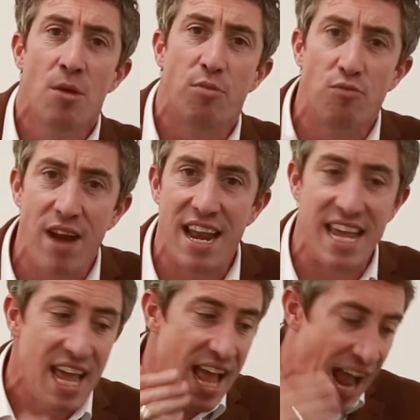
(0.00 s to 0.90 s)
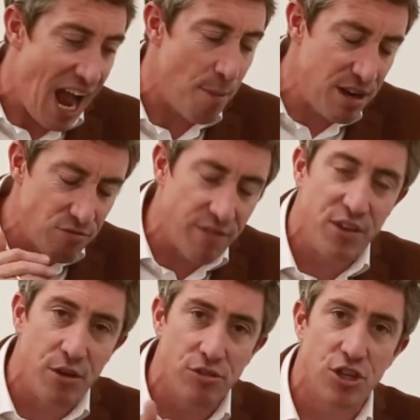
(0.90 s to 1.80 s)
but really, how many
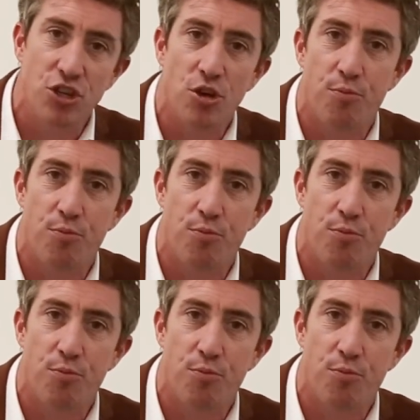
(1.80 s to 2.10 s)
reviews does your